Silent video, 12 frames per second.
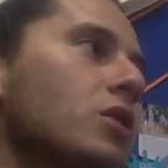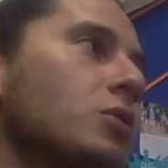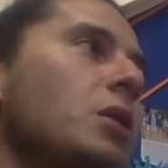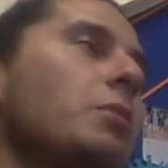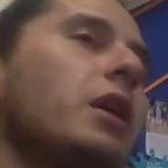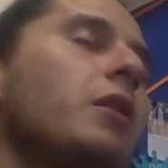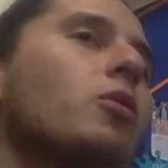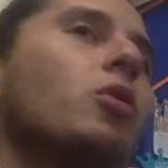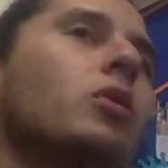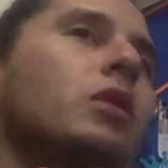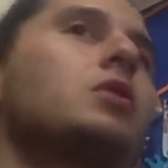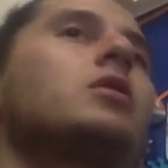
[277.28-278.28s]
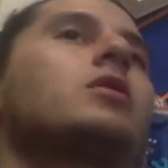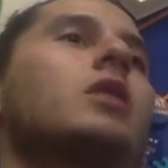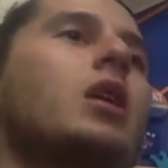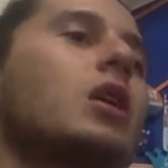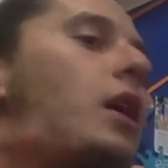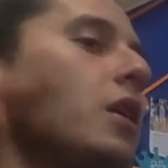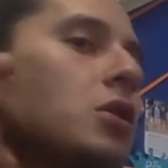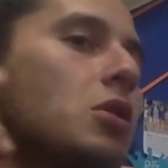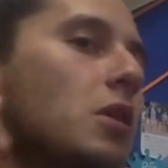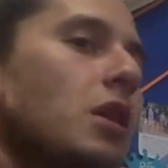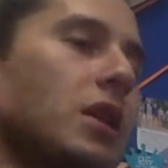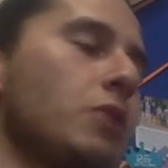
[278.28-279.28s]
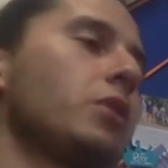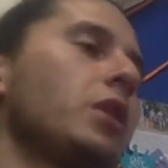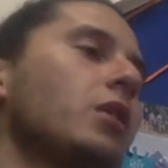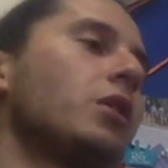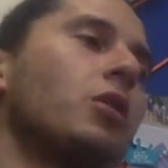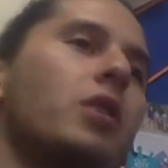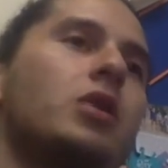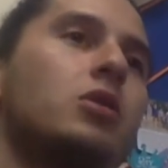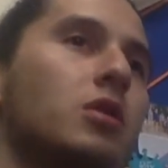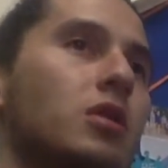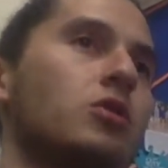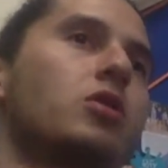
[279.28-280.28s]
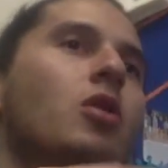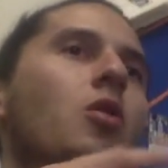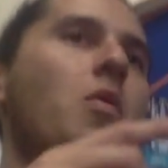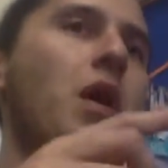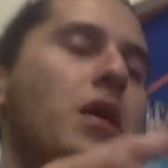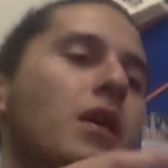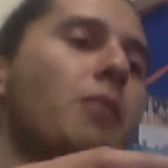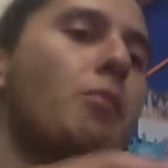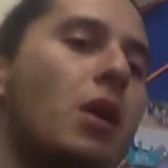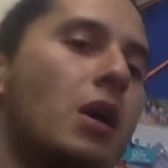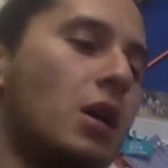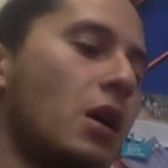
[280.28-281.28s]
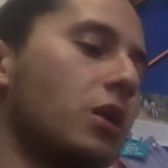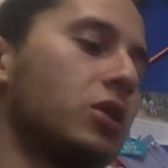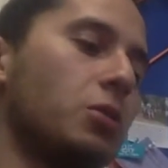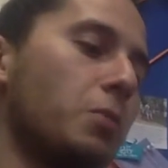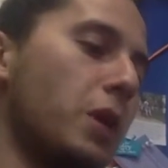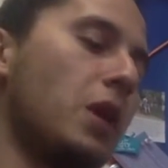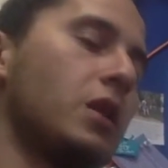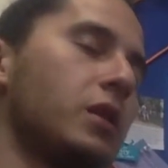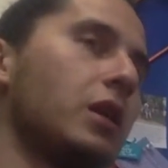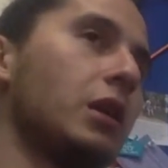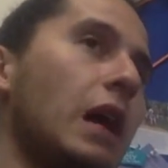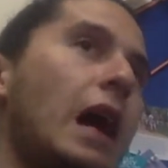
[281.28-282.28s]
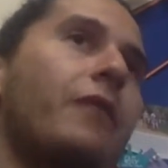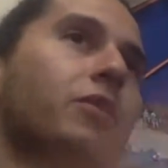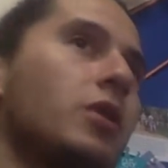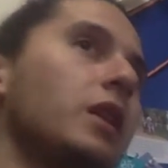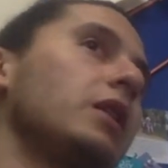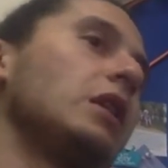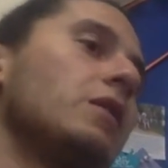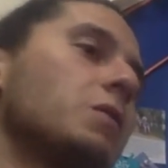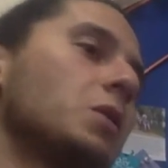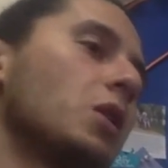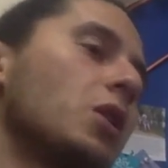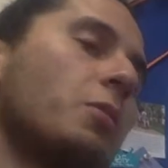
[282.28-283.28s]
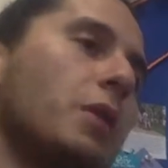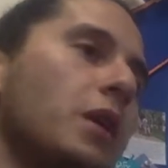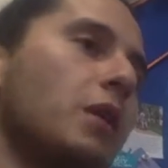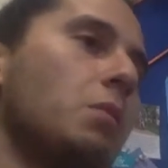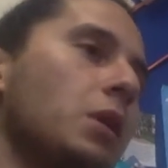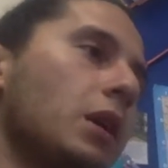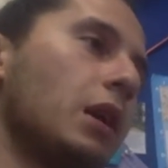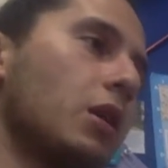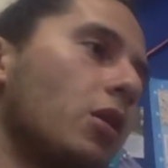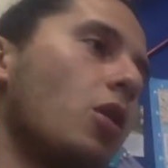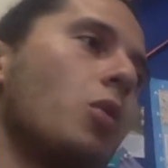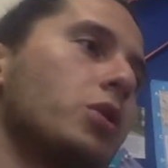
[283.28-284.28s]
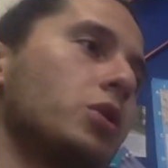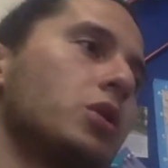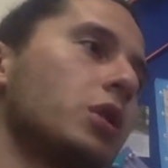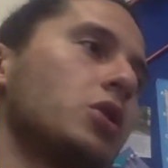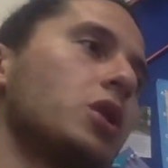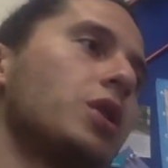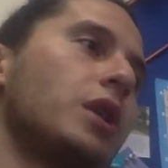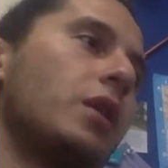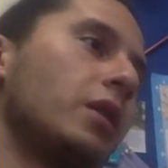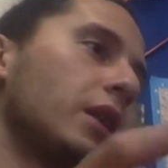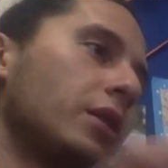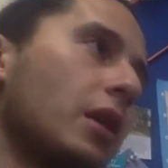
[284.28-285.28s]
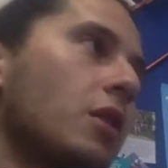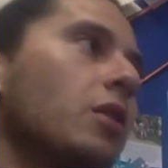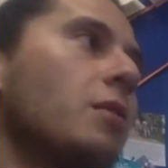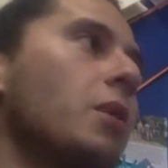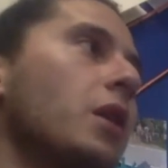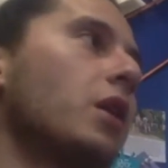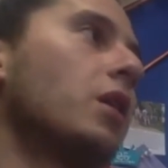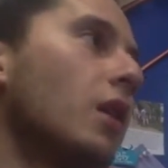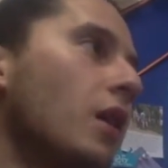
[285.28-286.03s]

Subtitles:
So my main goal is just I need to get really good lawyers. So there's no way that somebody can after I leave can come in and be like, oh, we're just gonna shut it down and take all the money.